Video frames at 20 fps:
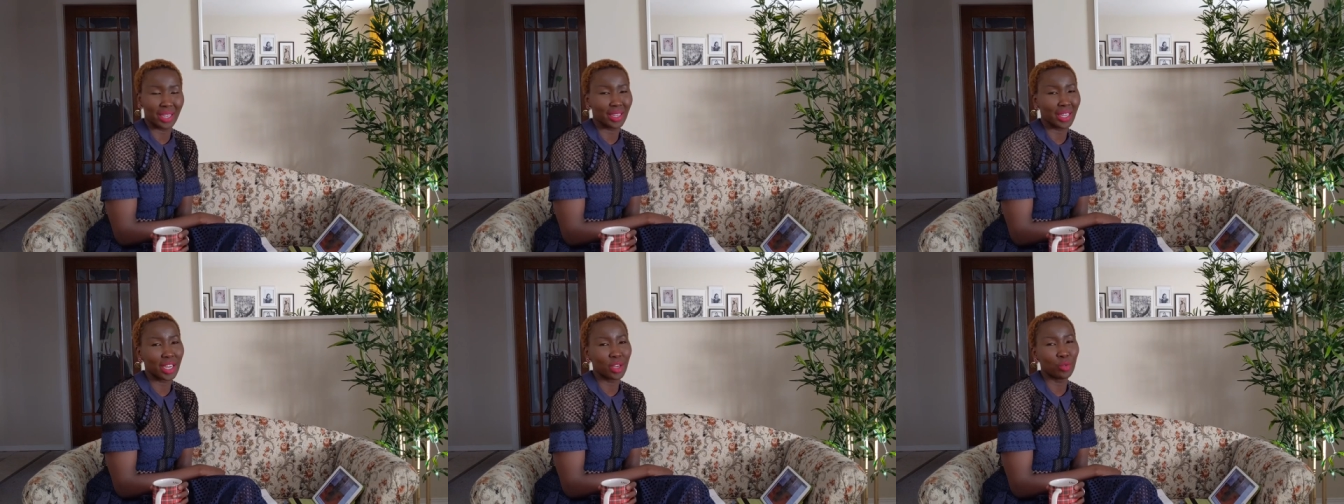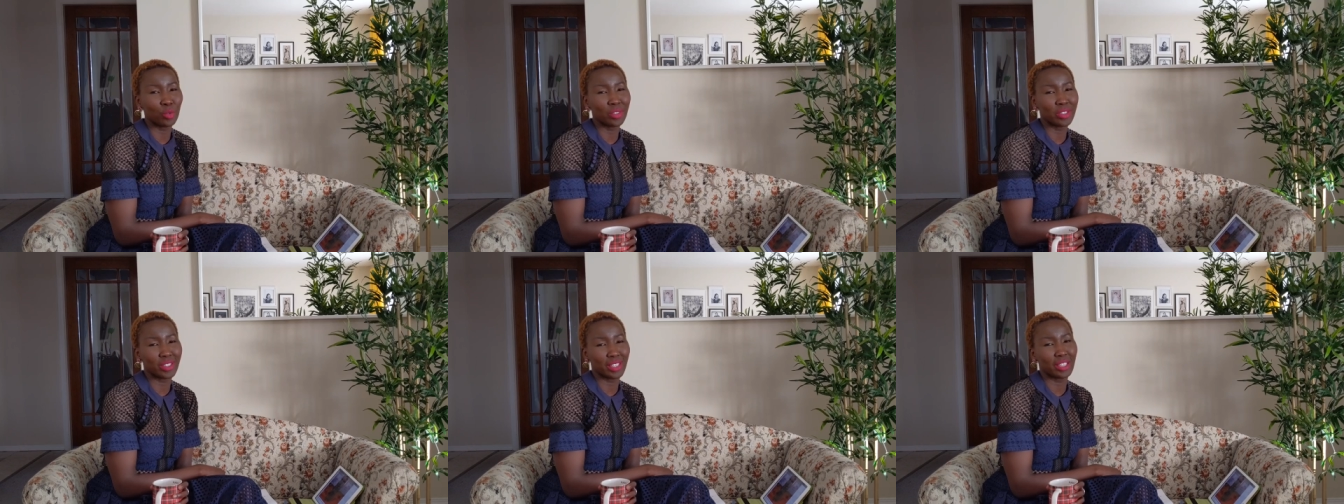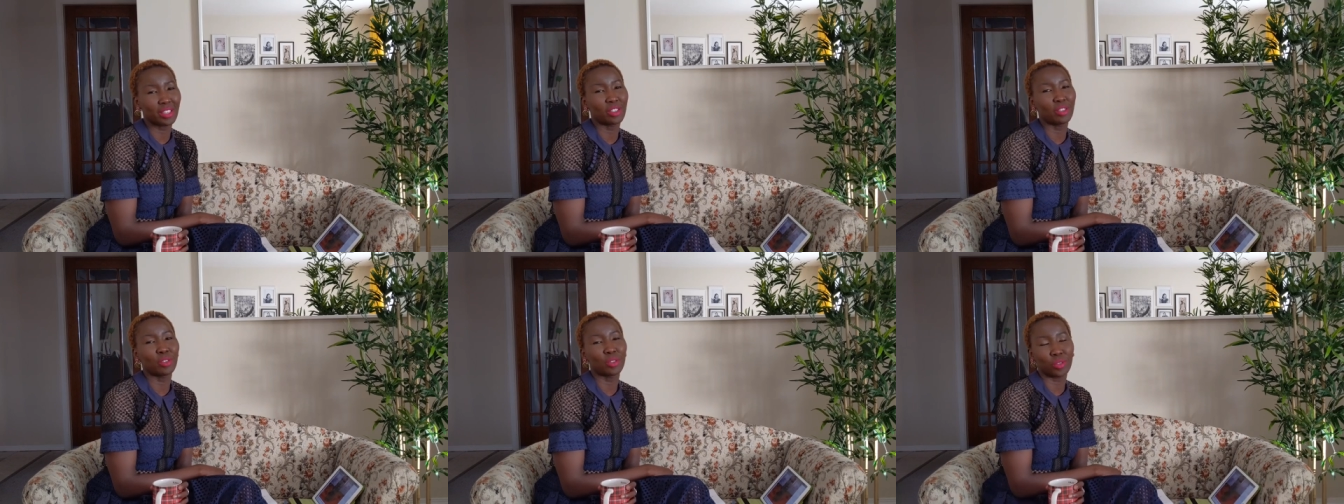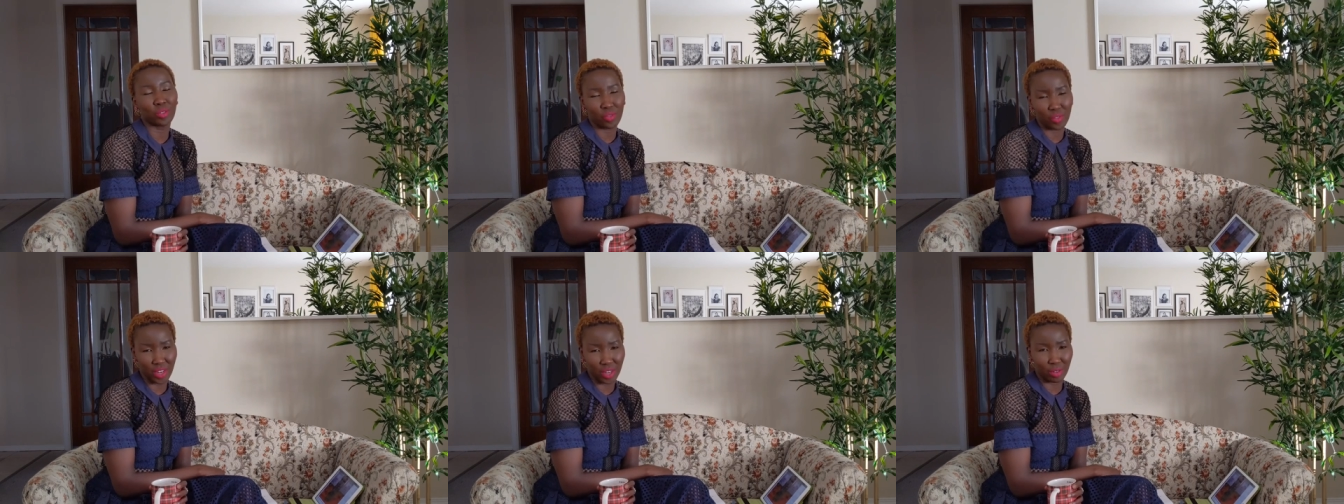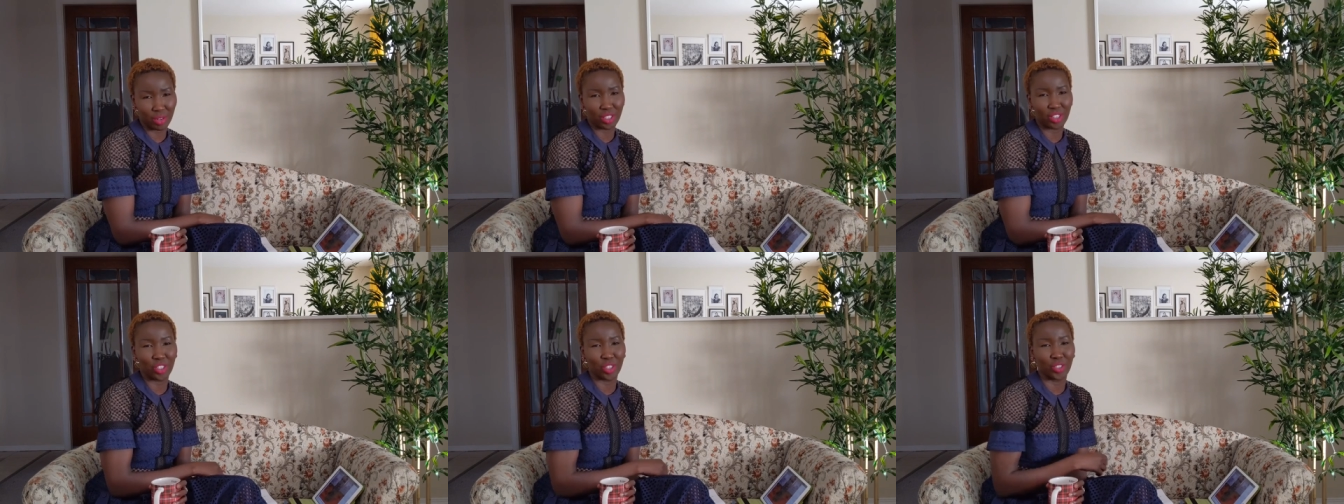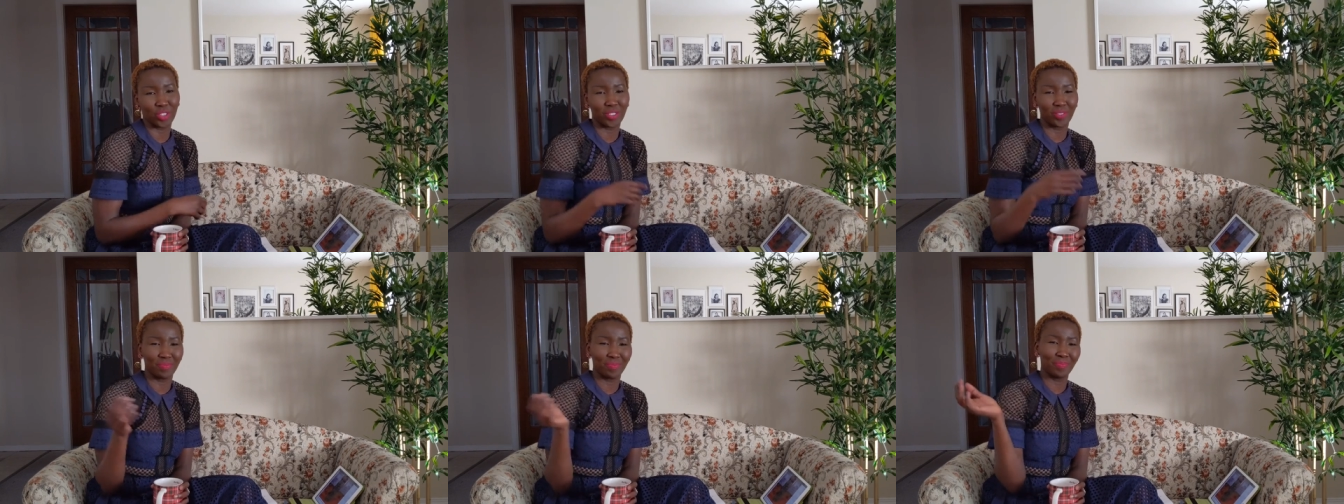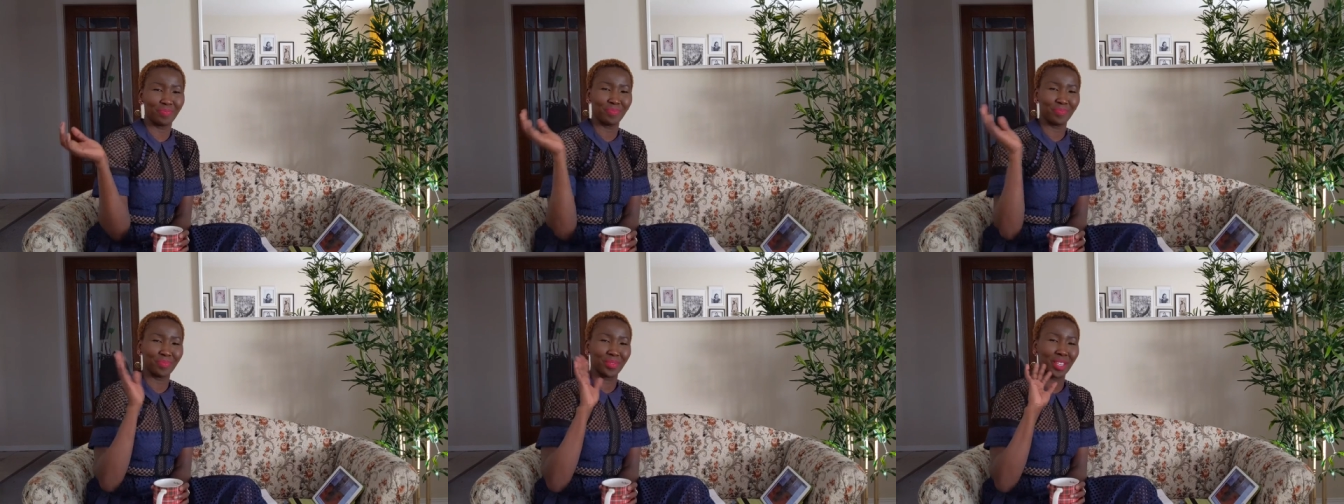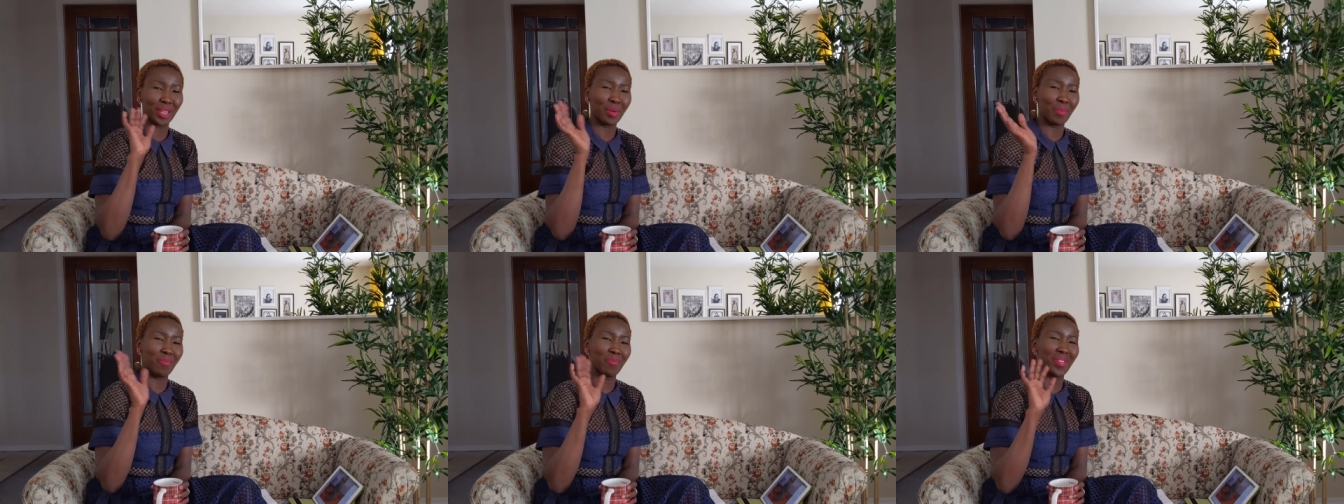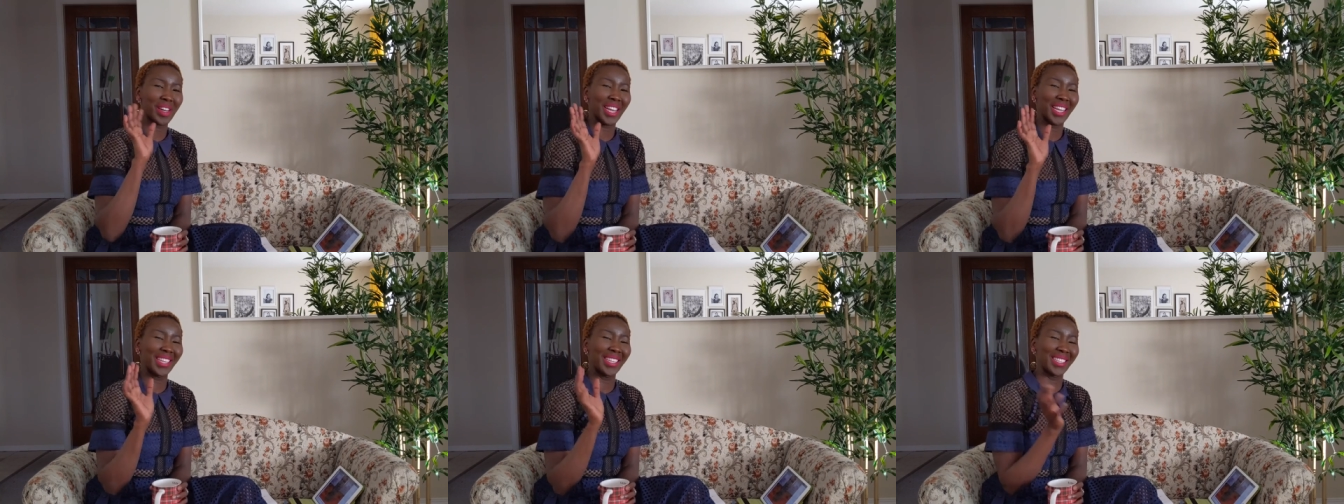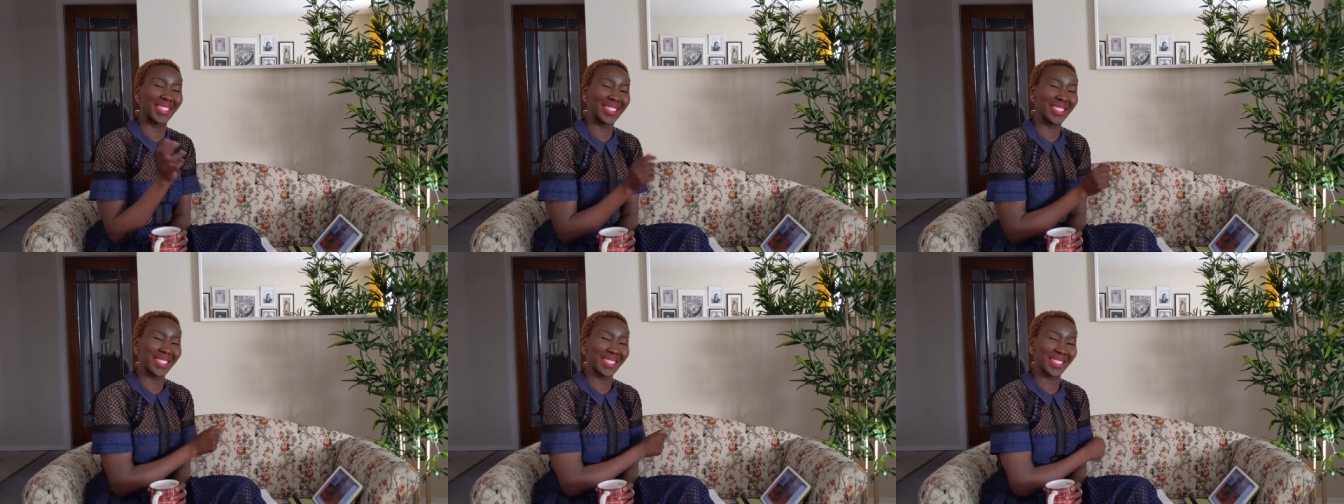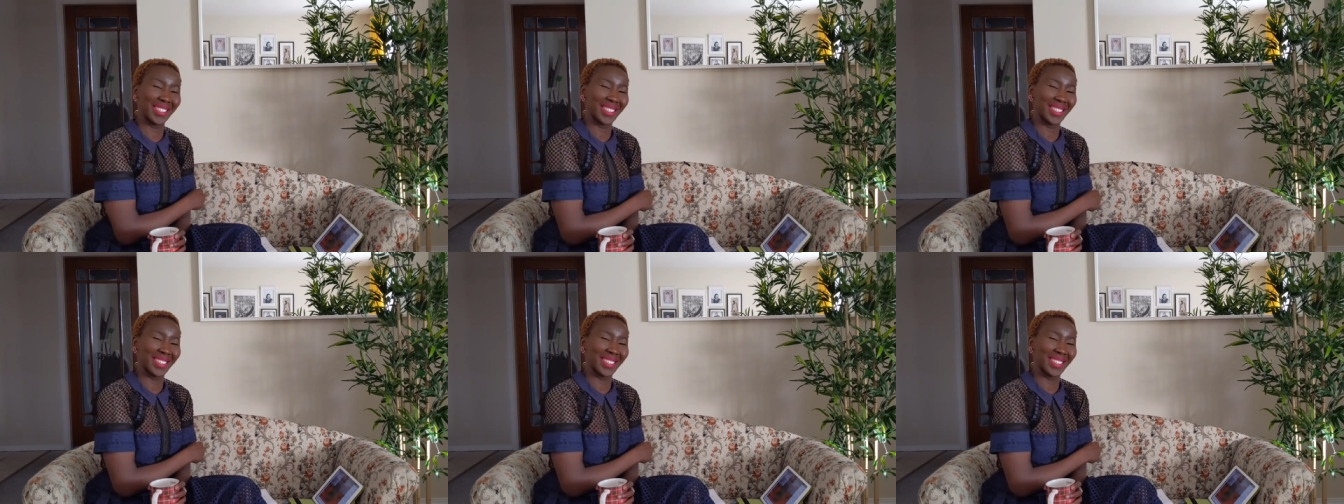and I will see you very soon. Bye.